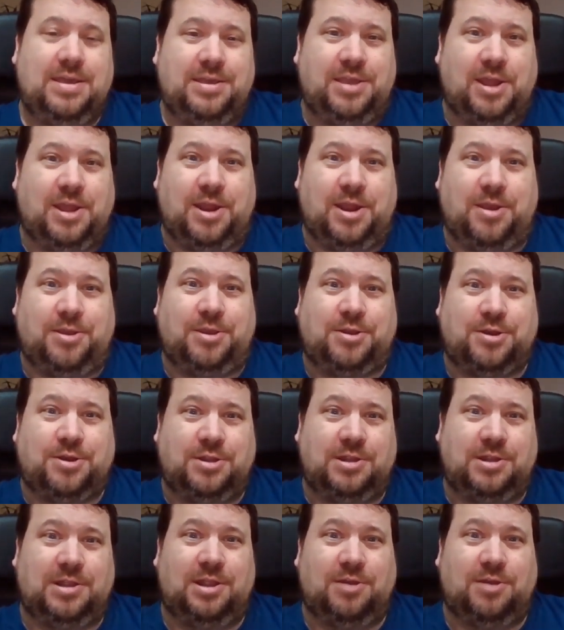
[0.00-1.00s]
you
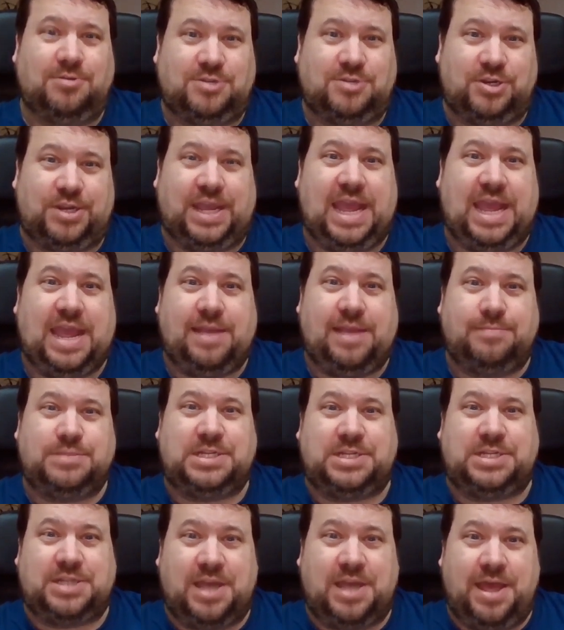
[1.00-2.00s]
couldn't load your games
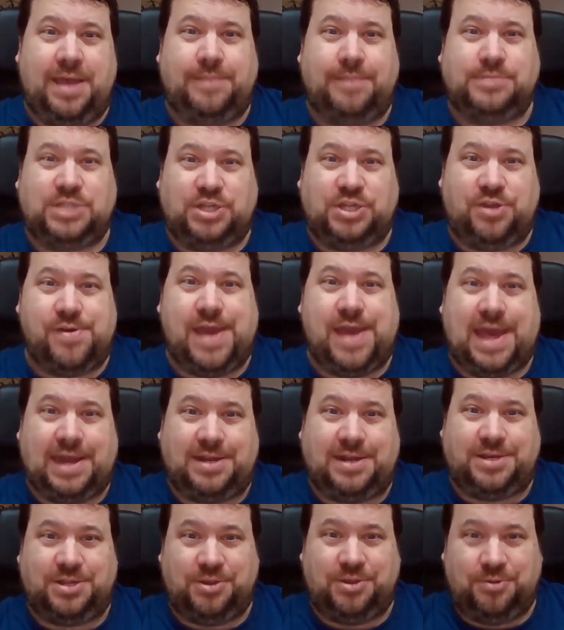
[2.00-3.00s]
at times and you
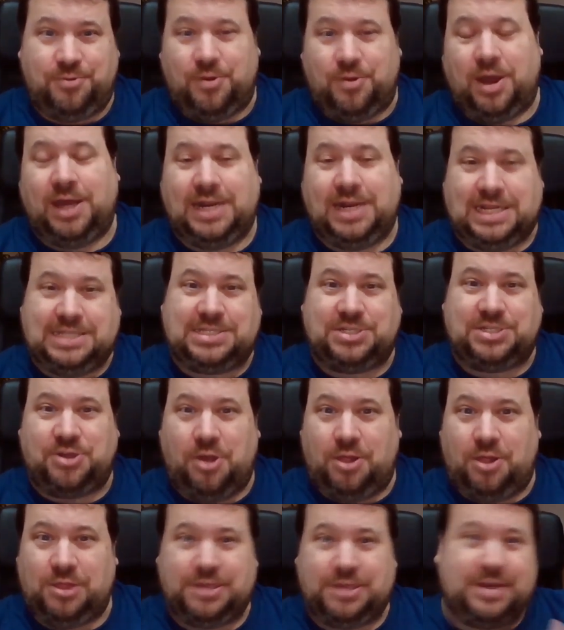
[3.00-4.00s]
had to
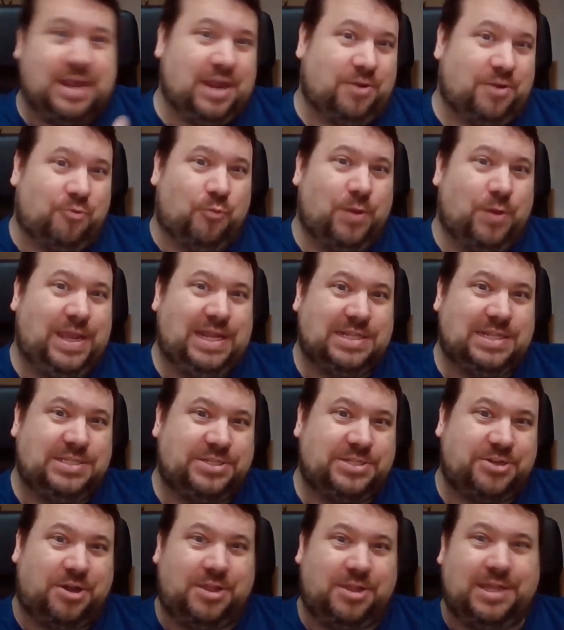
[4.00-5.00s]
uninstall it and
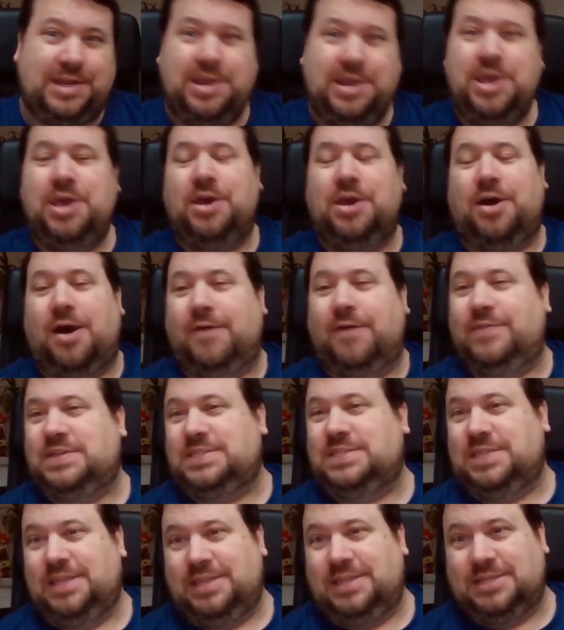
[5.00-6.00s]
reinstall it.
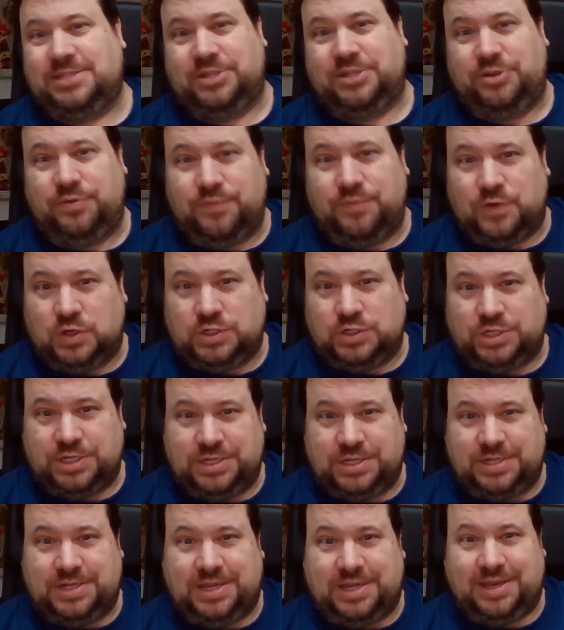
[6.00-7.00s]
Obviously, this new
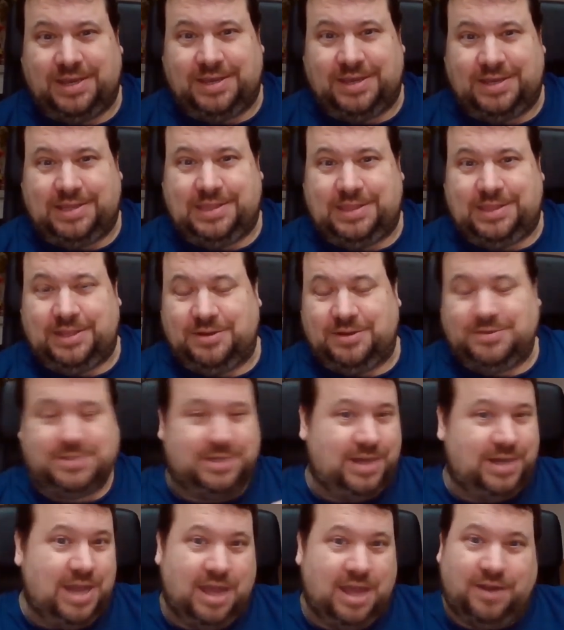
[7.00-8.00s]
version, there's
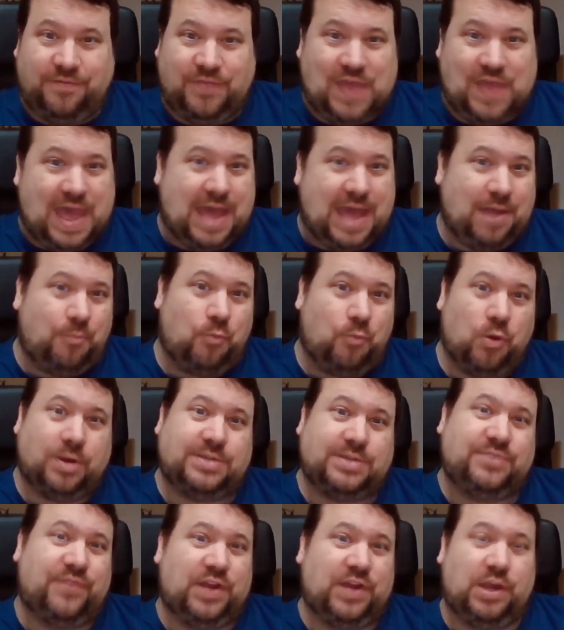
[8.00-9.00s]
none of that,
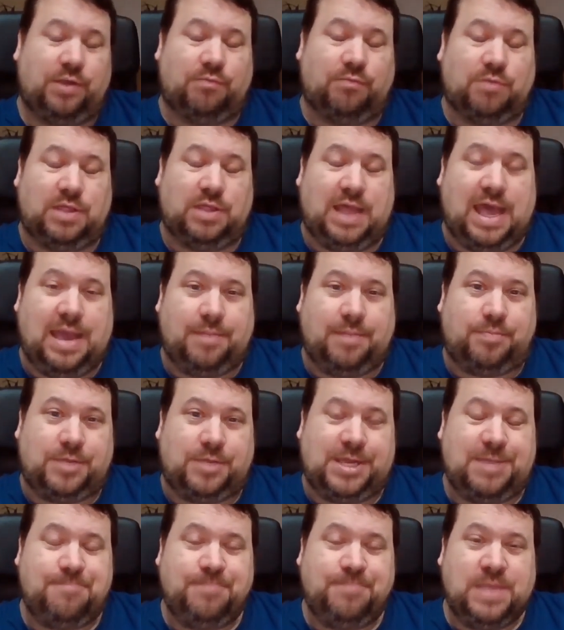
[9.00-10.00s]
works very
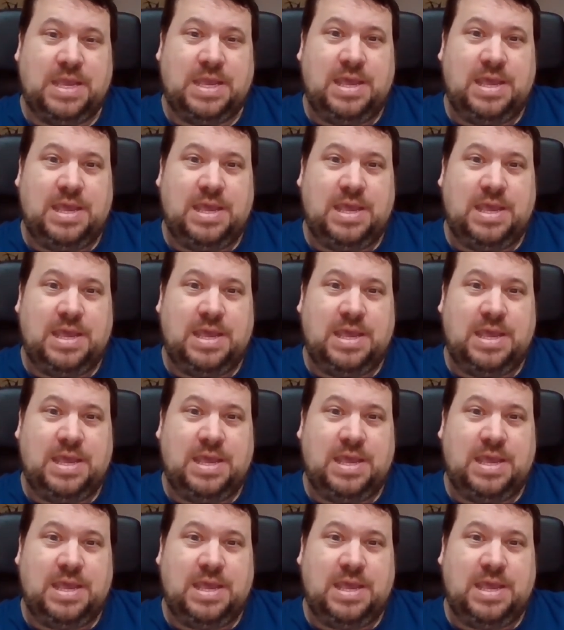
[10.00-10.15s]
reliably.